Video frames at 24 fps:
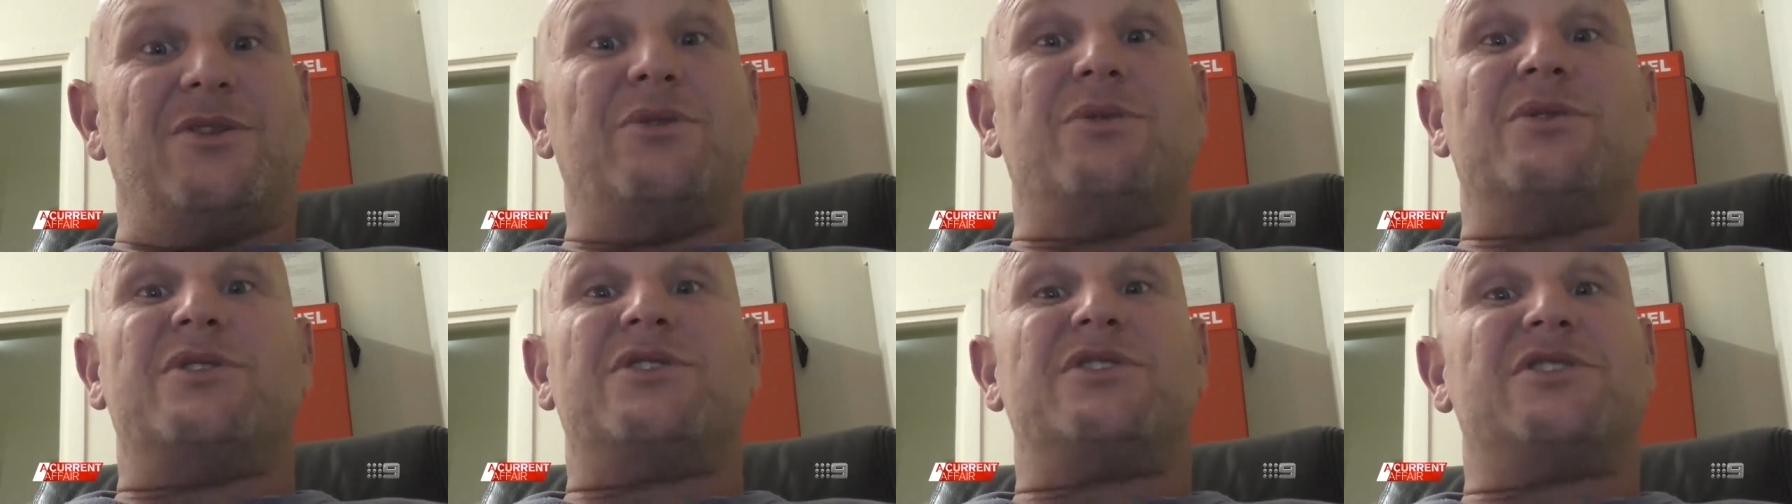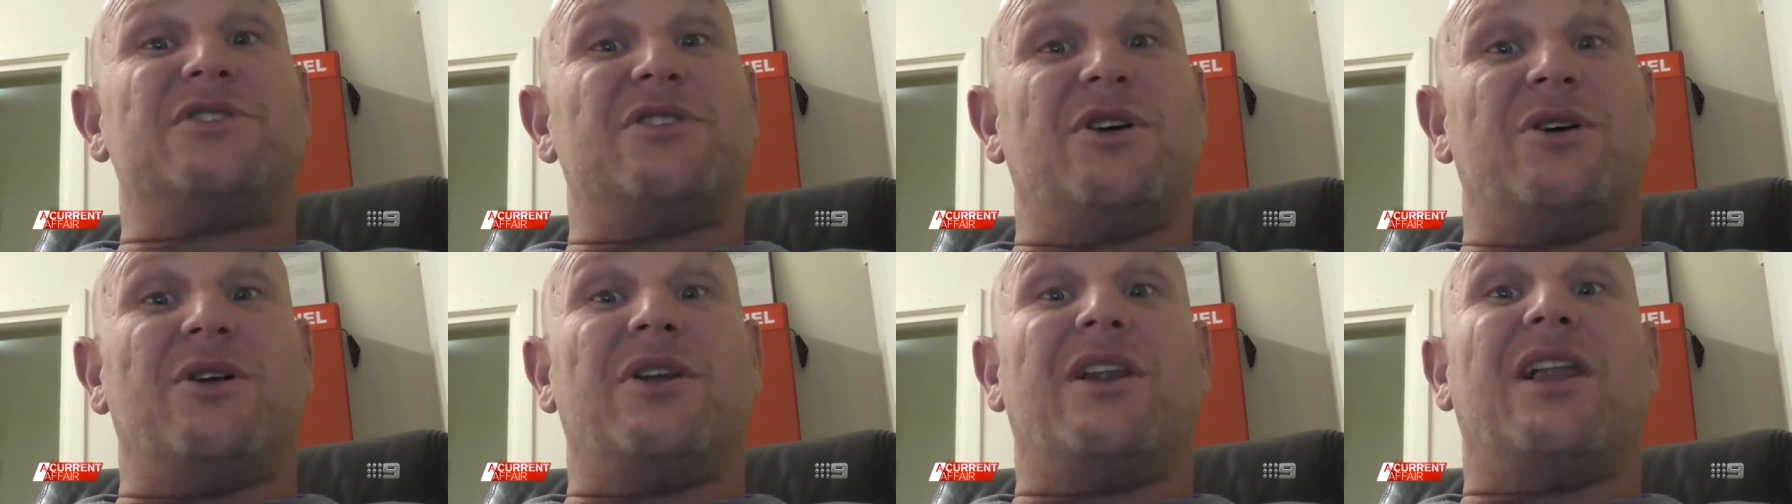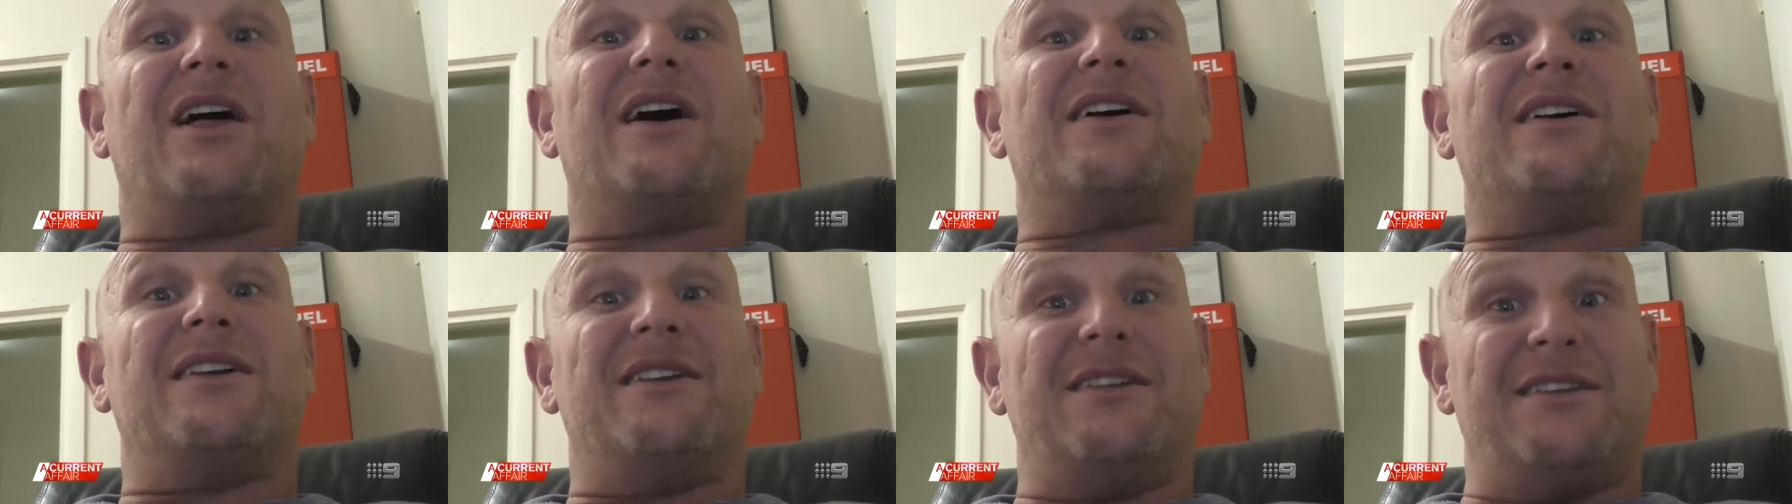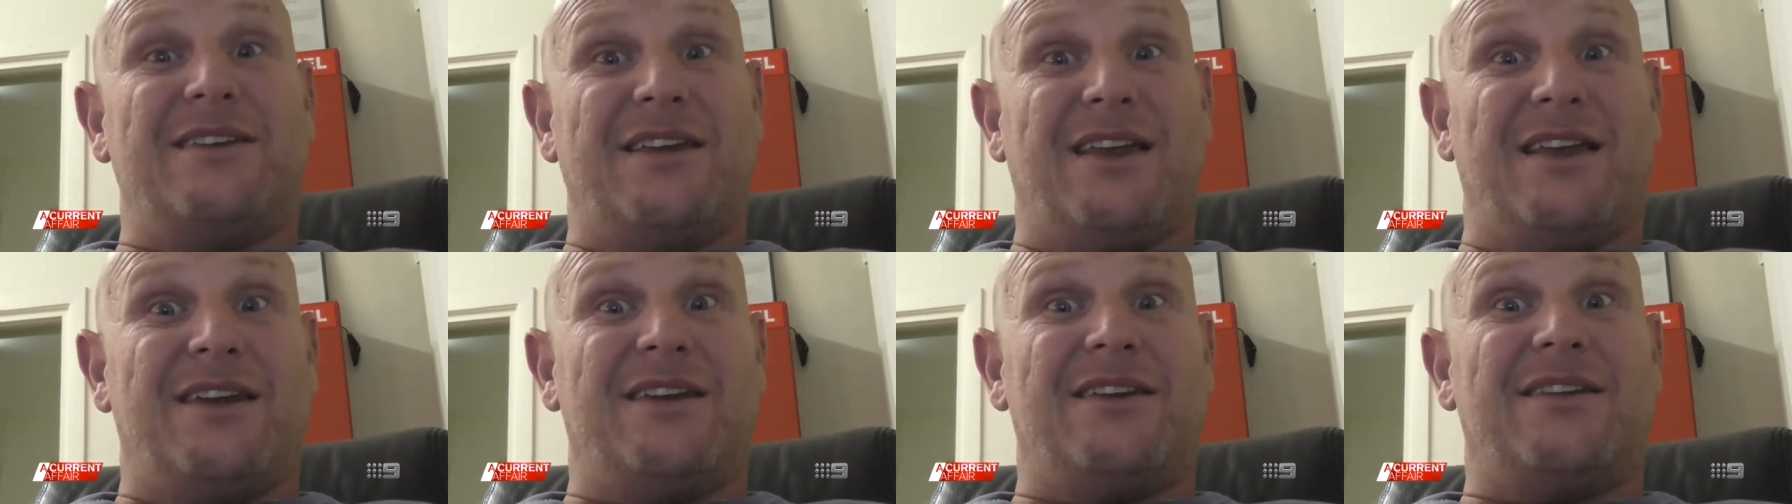You were so lucky,
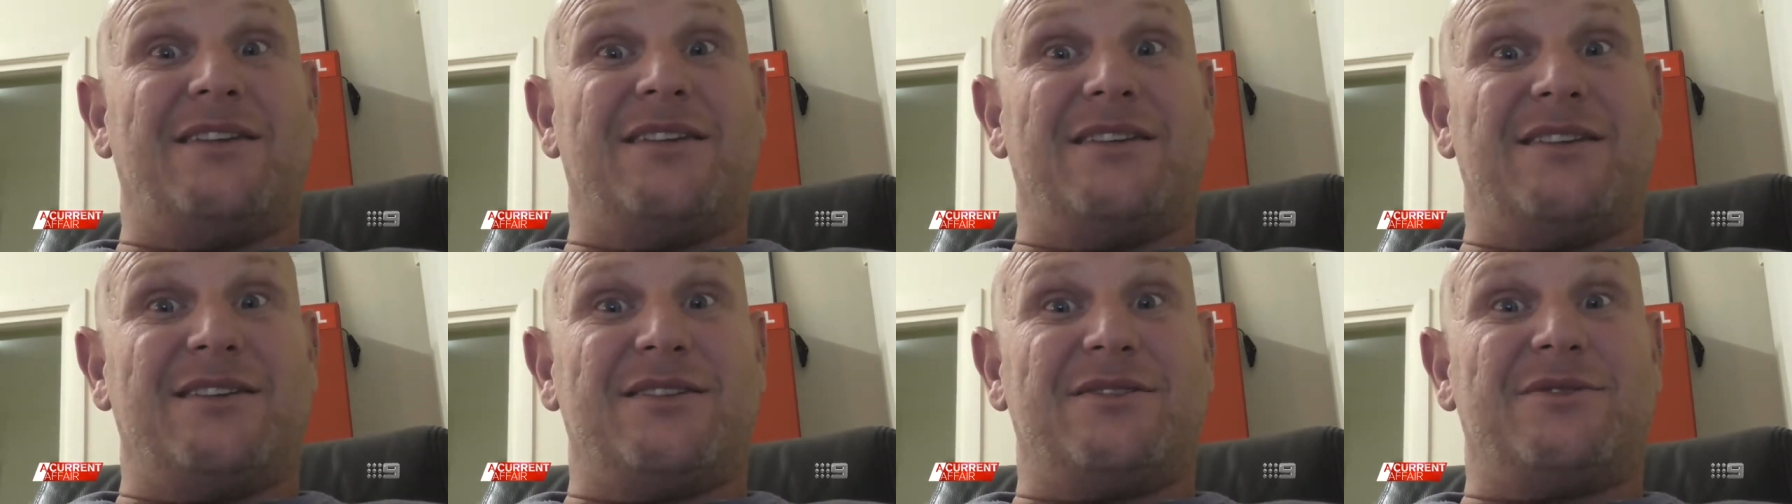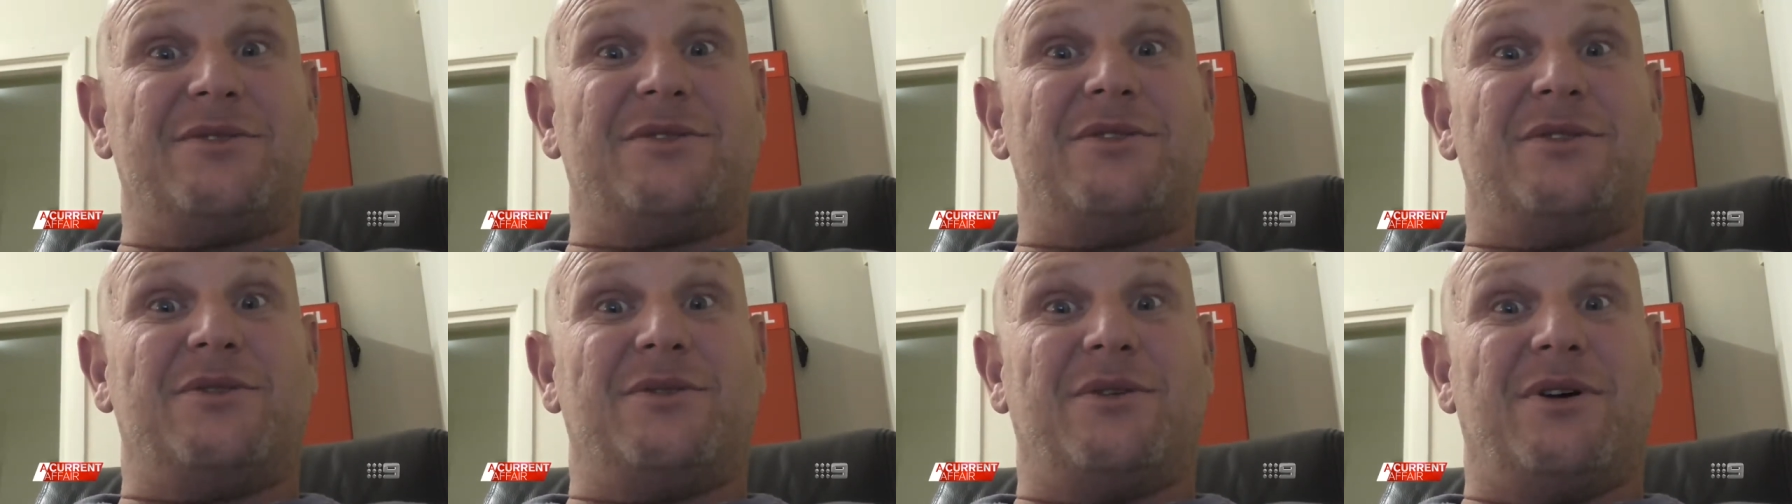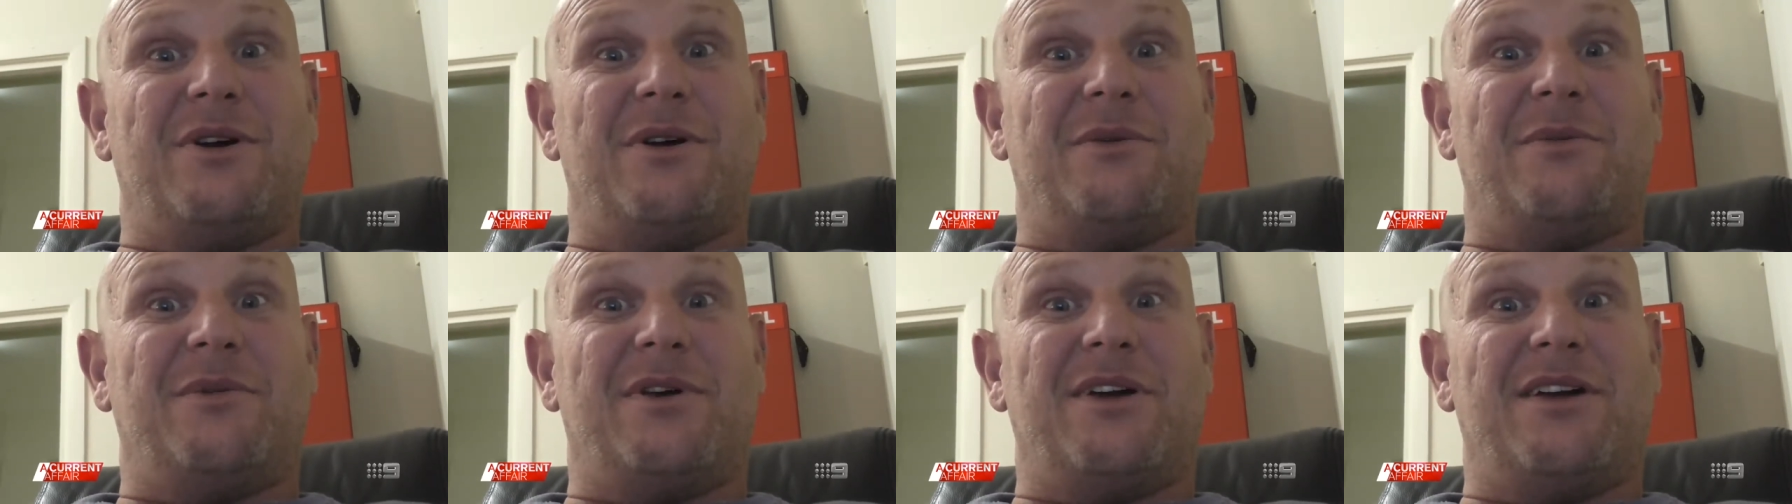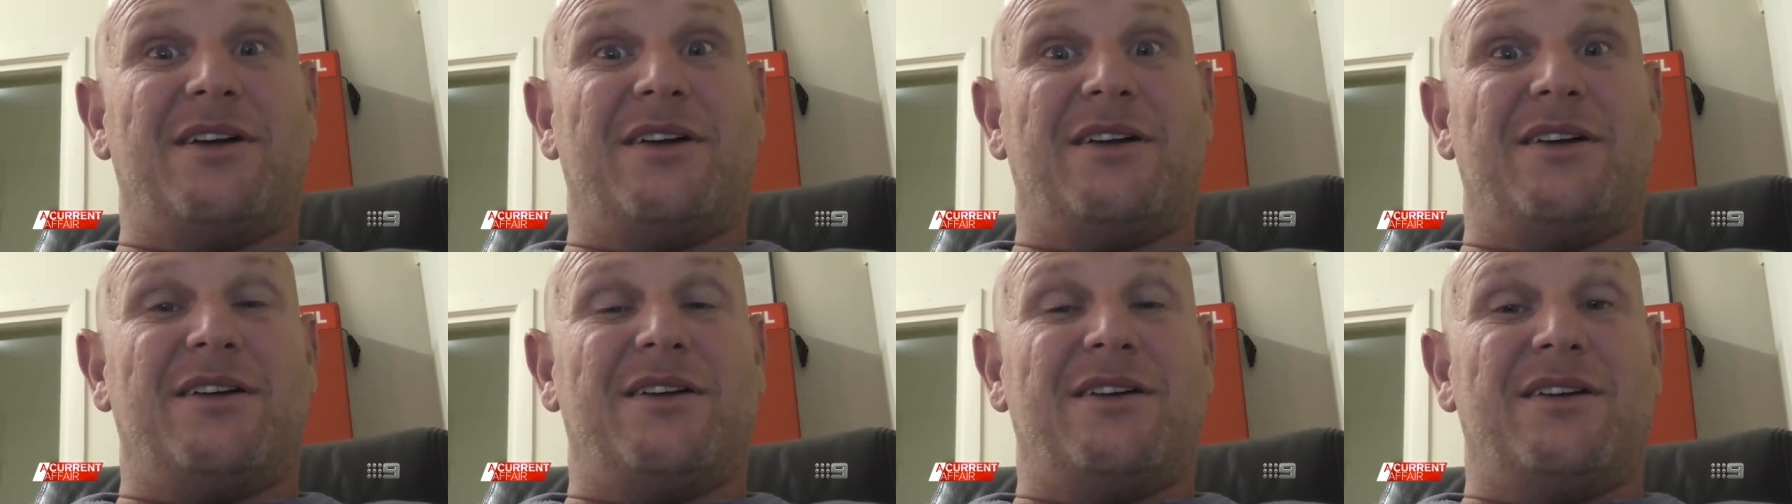Danny. That's what you are,
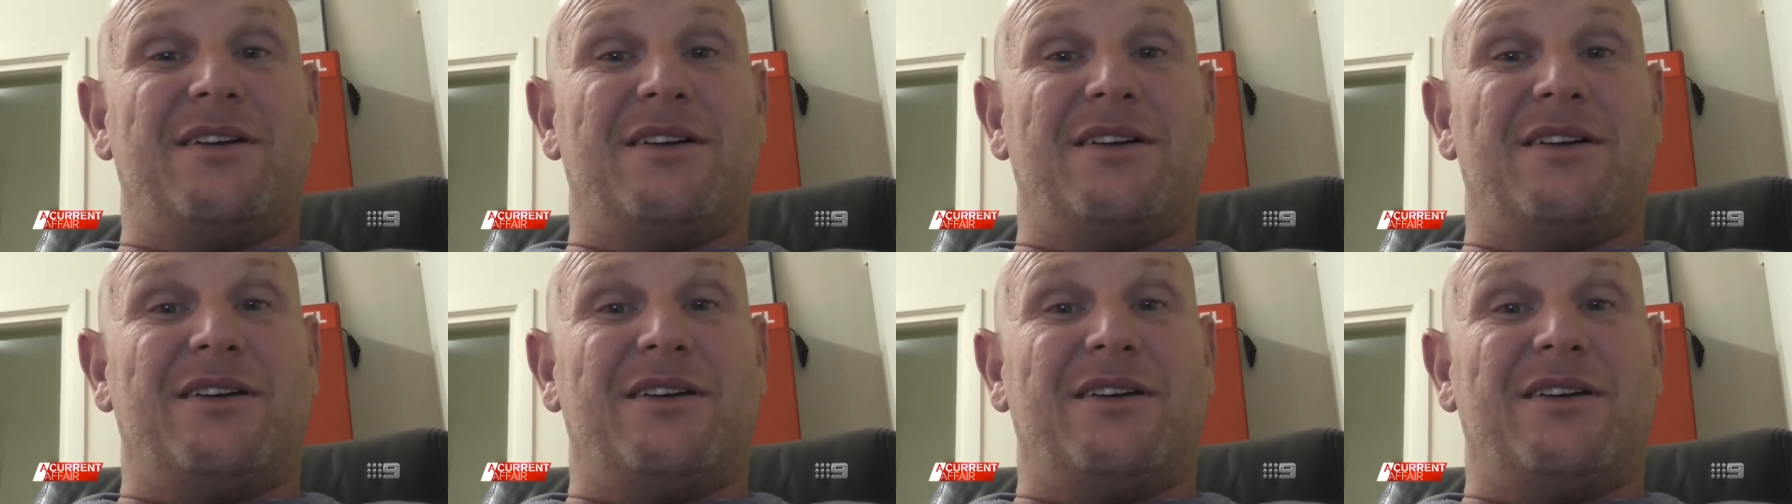mate.